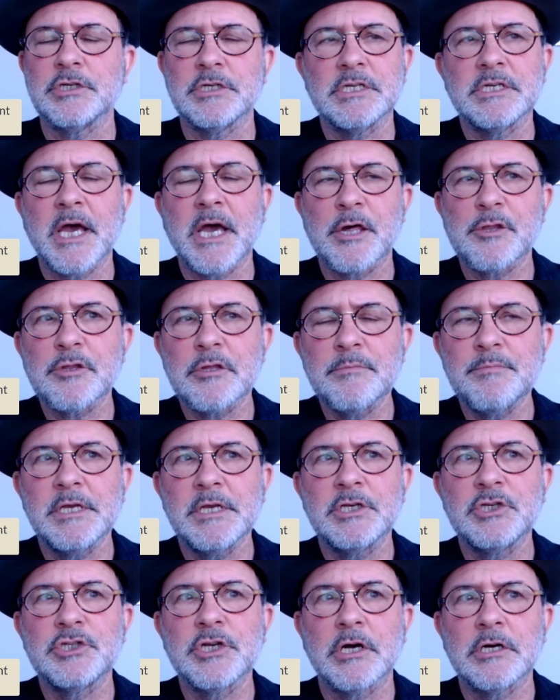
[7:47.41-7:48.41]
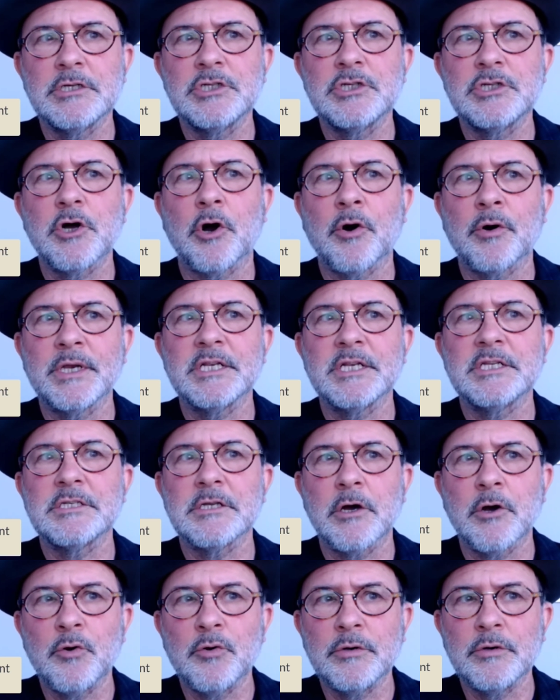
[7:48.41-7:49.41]
It has to be judged on its
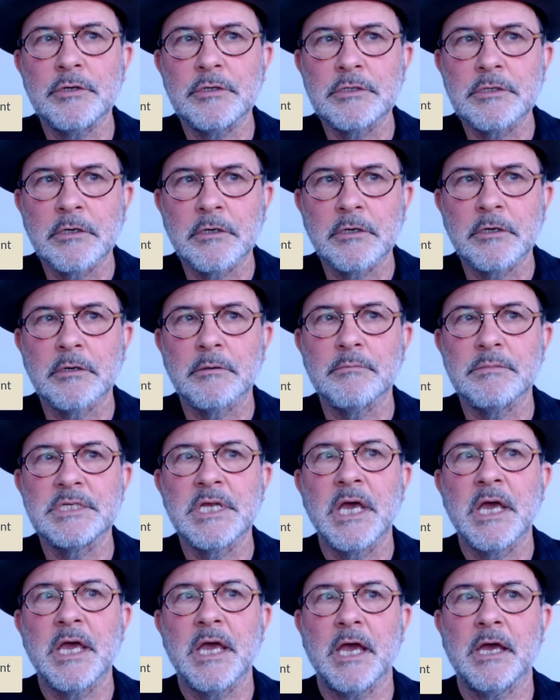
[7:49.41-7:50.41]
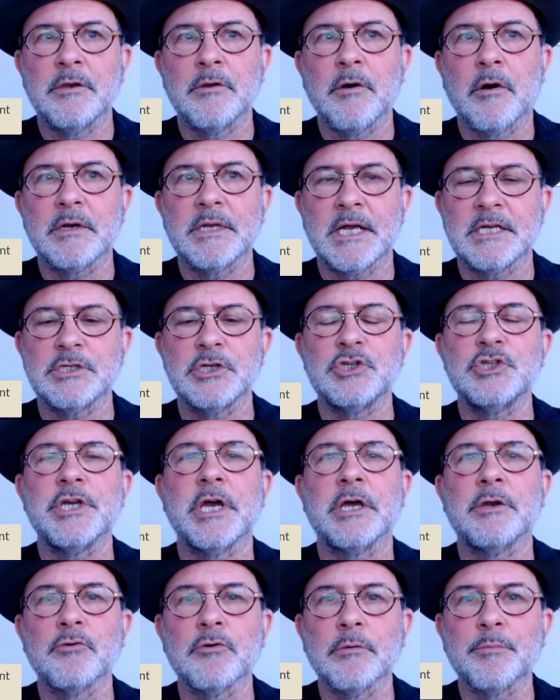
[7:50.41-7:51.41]
own terms and not as a
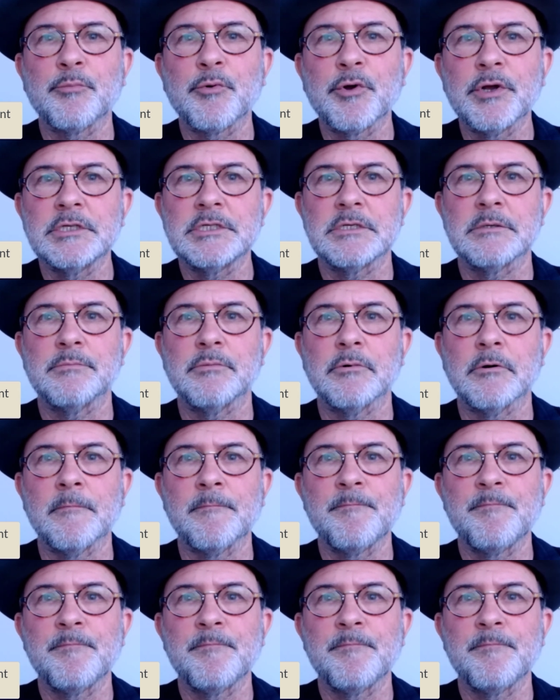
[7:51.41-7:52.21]
general principle.